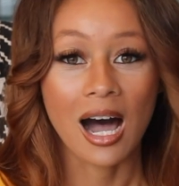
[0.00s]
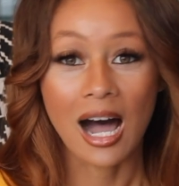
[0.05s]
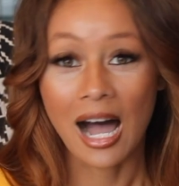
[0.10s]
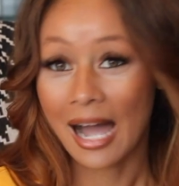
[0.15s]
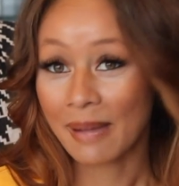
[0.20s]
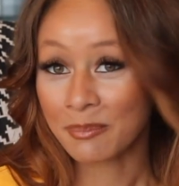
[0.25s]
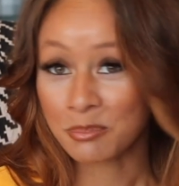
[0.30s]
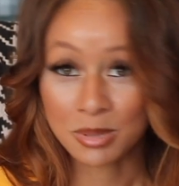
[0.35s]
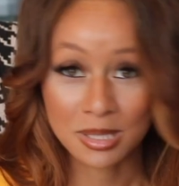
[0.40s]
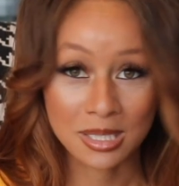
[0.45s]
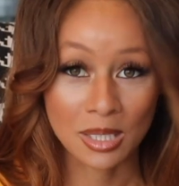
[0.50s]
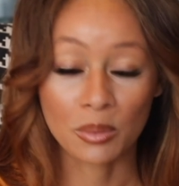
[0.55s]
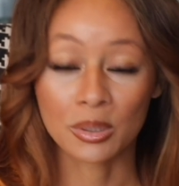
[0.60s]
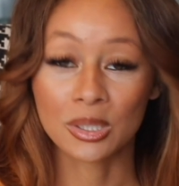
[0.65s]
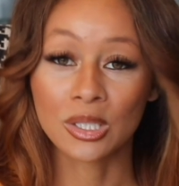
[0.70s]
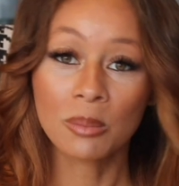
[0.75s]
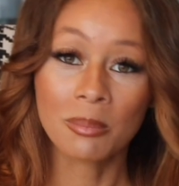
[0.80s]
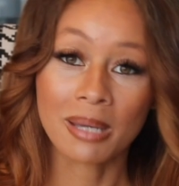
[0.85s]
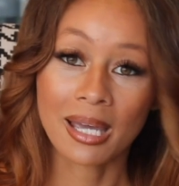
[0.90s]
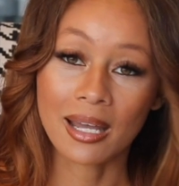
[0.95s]
I'm still
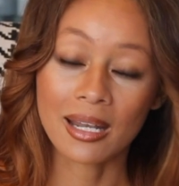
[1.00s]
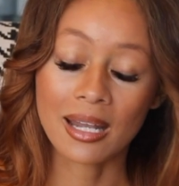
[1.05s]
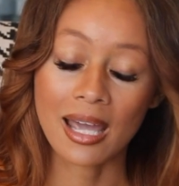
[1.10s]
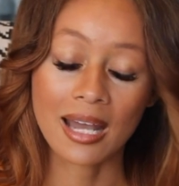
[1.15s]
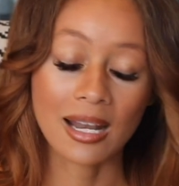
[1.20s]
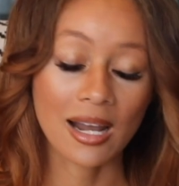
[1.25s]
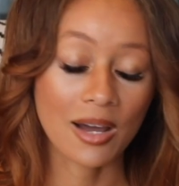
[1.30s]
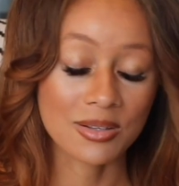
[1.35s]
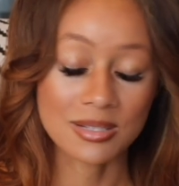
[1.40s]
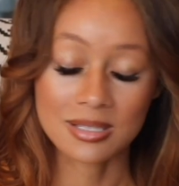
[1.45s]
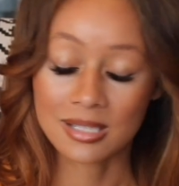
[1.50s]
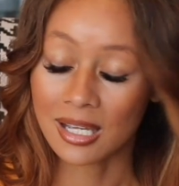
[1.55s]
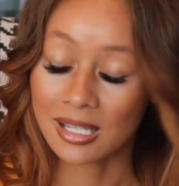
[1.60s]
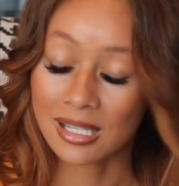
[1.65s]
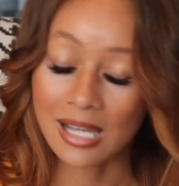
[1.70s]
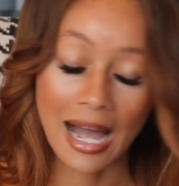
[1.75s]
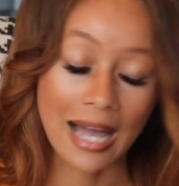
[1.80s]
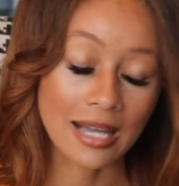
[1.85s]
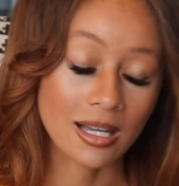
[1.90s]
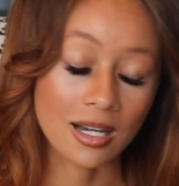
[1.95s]
human. And I was
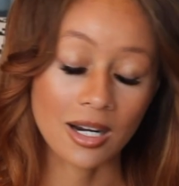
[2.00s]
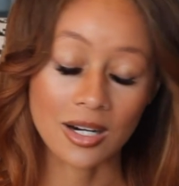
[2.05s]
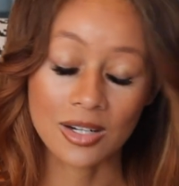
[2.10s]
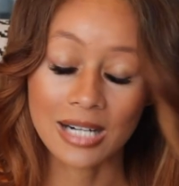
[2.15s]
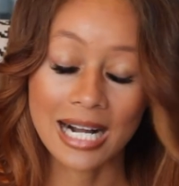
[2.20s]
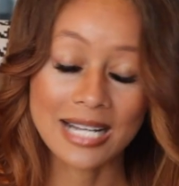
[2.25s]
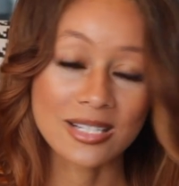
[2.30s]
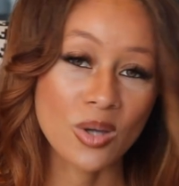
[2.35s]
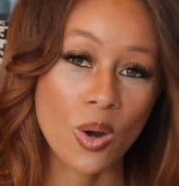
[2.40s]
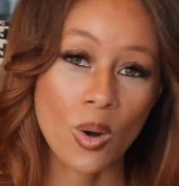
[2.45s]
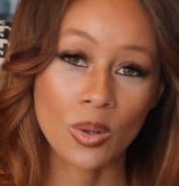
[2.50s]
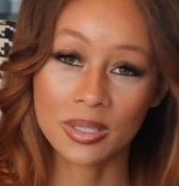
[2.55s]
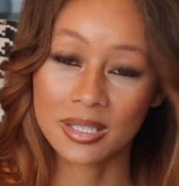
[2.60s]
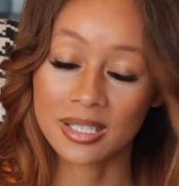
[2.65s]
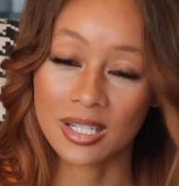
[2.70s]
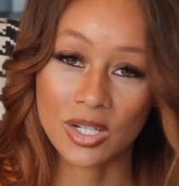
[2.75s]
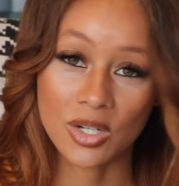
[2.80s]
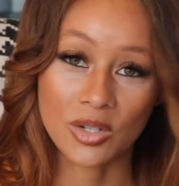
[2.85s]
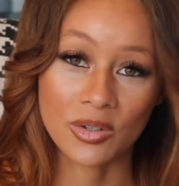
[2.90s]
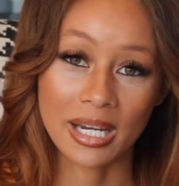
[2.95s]
like, girl, I
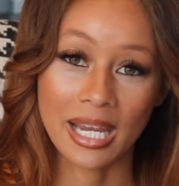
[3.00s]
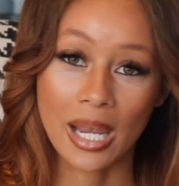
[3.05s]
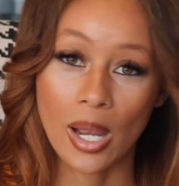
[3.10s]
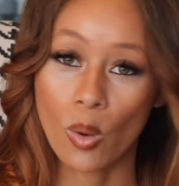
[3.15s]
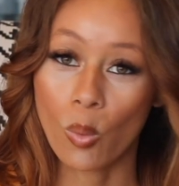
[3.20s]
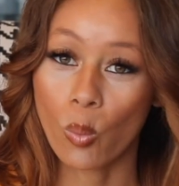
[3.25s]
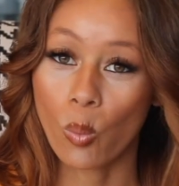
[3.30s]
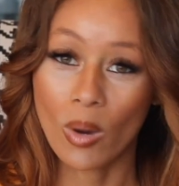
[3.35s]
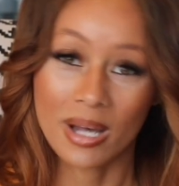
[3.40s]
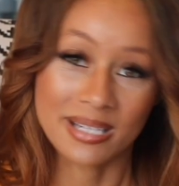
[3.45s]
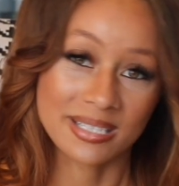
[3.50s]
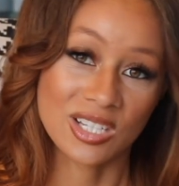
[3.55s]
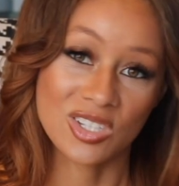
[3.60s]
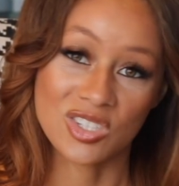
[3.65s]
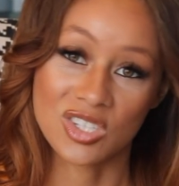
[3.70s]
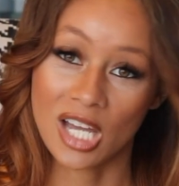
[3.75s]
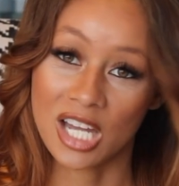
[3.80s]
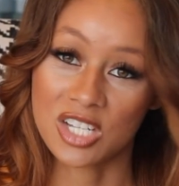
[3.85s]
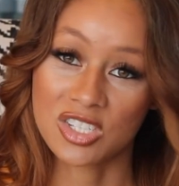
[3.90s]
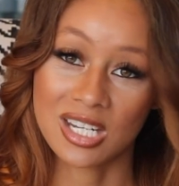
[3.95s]
totally agree.
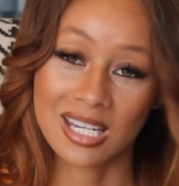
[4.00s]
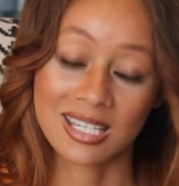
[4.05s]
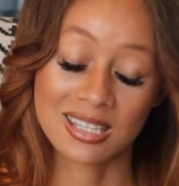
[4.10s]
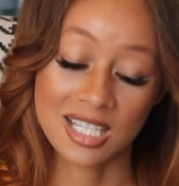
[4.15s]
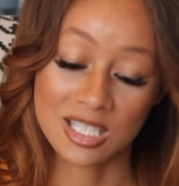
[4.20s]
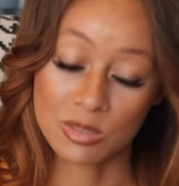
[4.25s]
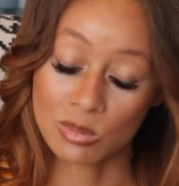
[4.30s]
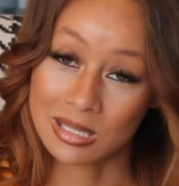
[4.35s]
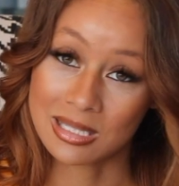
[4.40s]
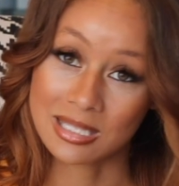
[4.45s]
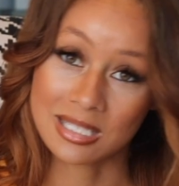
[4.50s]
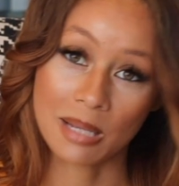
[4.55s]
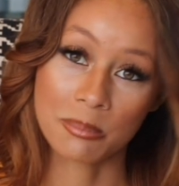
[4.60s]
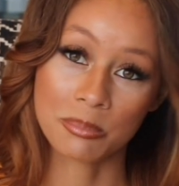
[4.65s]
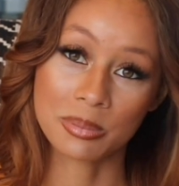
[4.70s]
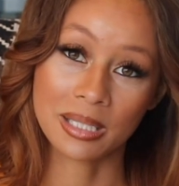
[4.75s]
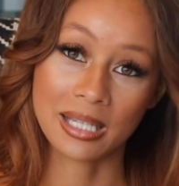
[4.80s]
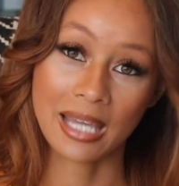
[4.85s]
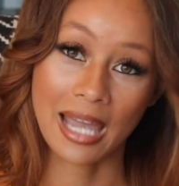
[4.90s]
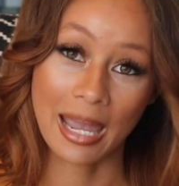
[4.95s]
Wasn't judging. This was
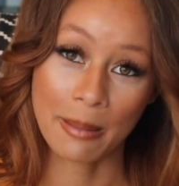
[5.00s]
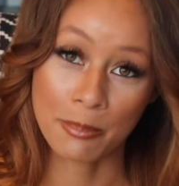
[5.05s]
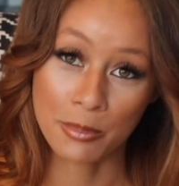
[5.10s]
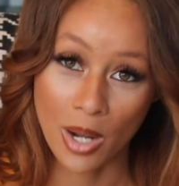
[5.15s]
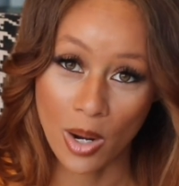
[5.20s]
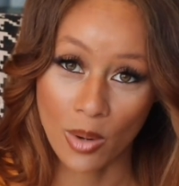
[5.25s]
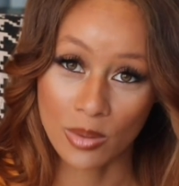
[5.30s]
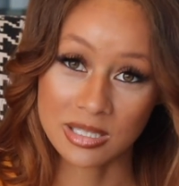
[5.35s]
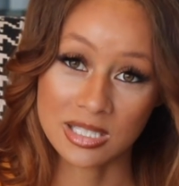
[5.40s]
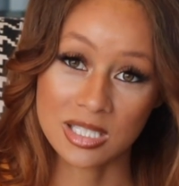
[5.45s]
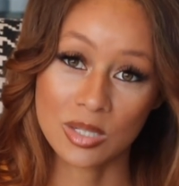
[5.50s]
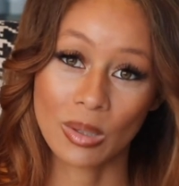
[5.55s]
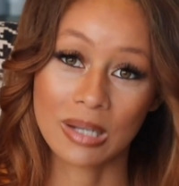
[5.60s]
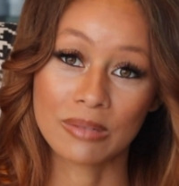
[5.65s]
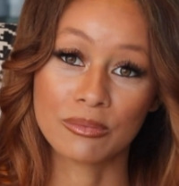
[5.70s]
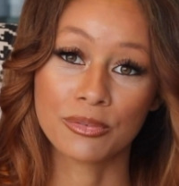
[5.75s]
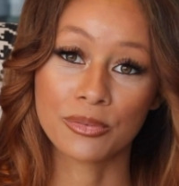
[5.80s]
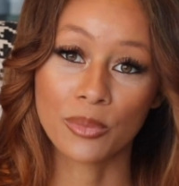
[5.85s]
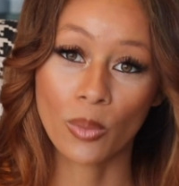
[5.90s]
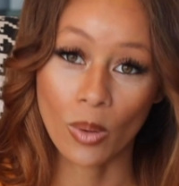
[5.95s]
simply a post to
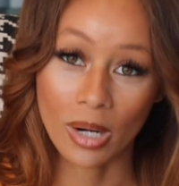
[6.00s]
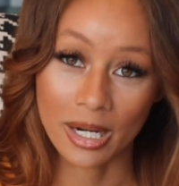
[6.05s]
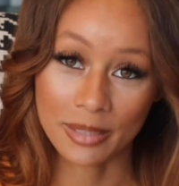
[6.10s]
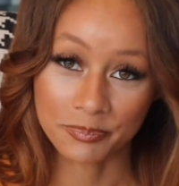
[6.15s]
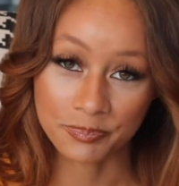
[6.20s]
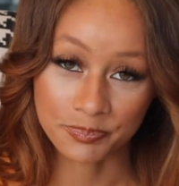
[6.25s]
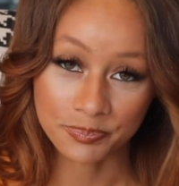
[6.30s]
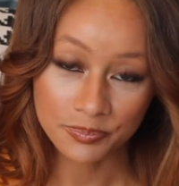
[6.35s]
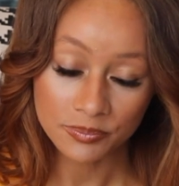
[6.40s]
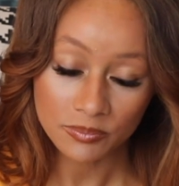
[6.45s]
inform.